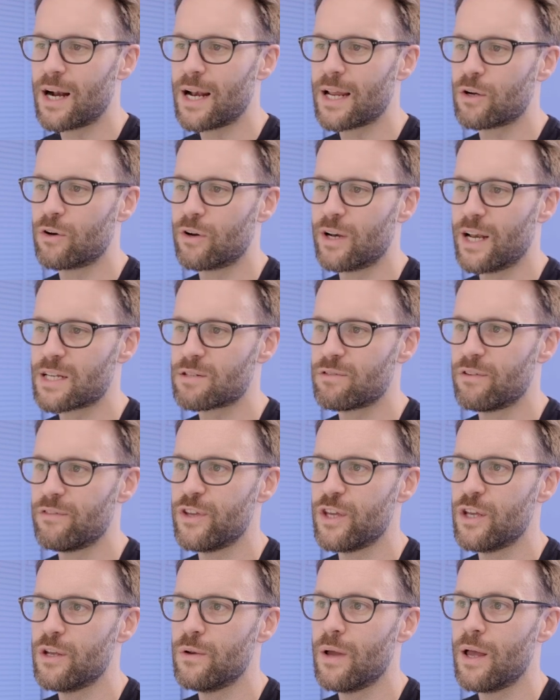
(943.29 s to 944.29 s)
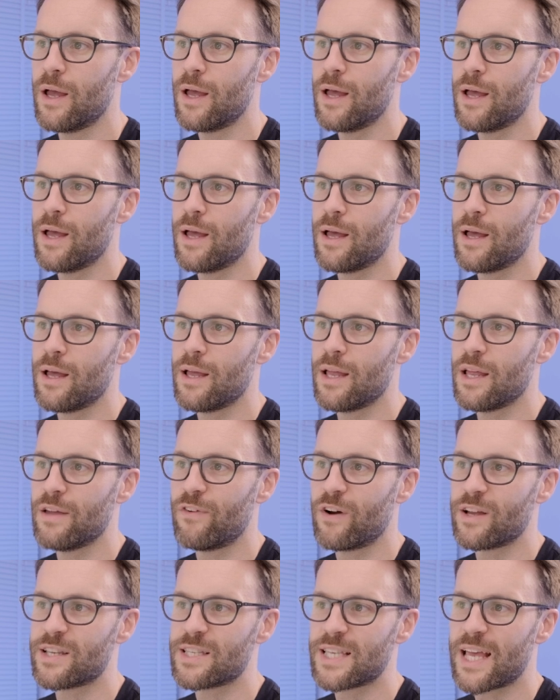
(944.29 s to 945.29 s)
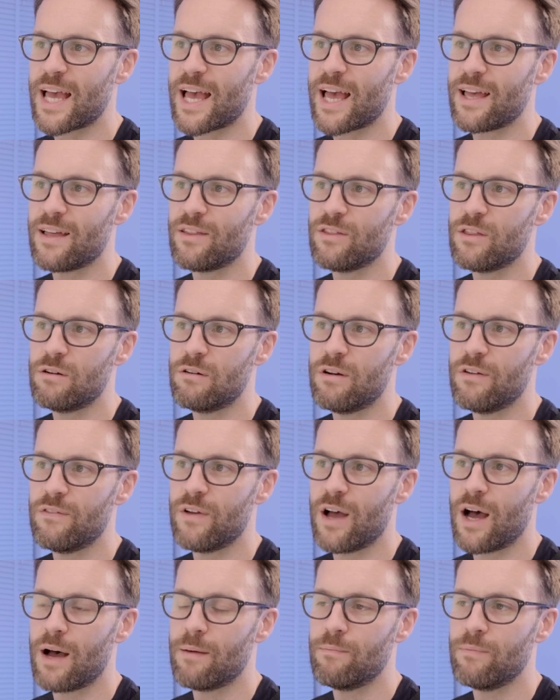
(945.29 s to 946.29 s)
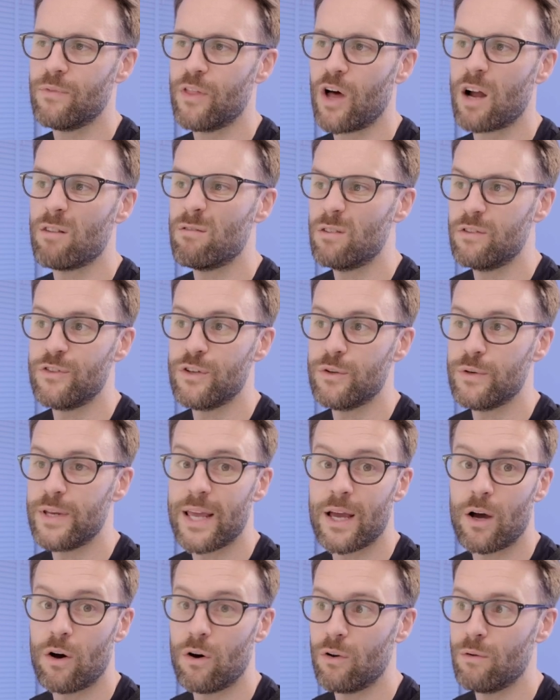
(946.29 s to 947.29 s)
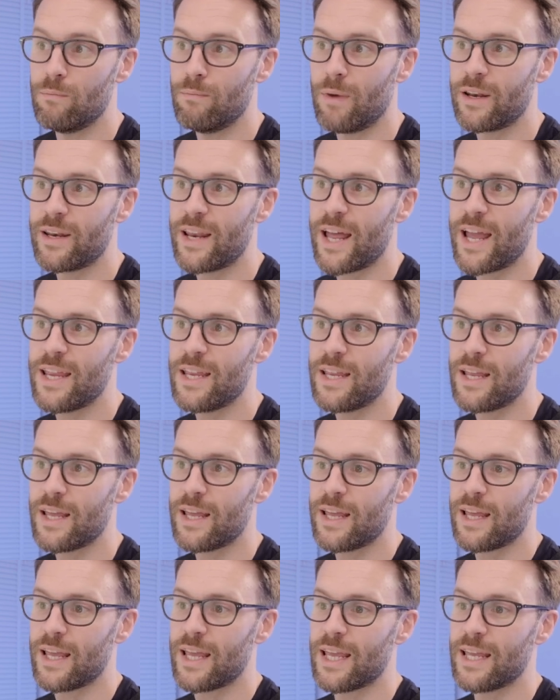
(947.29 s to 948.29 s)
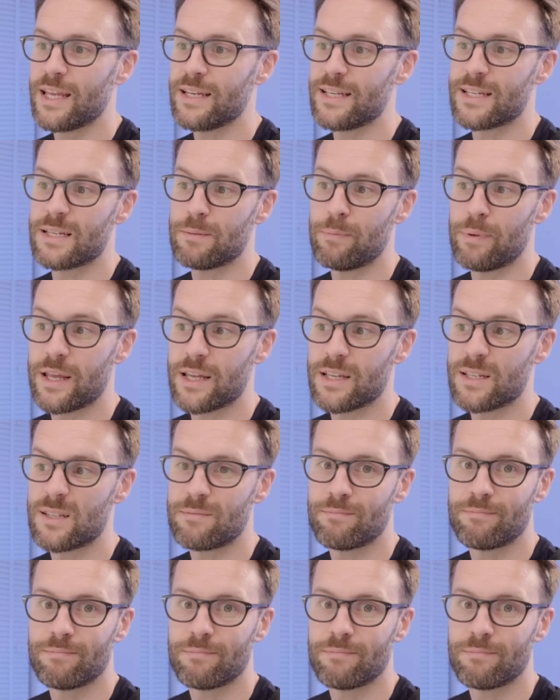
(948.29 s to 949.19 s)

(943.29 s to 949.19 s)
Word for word: Click on last review. If I set the um, that I reviewed it on Monday, it disappears.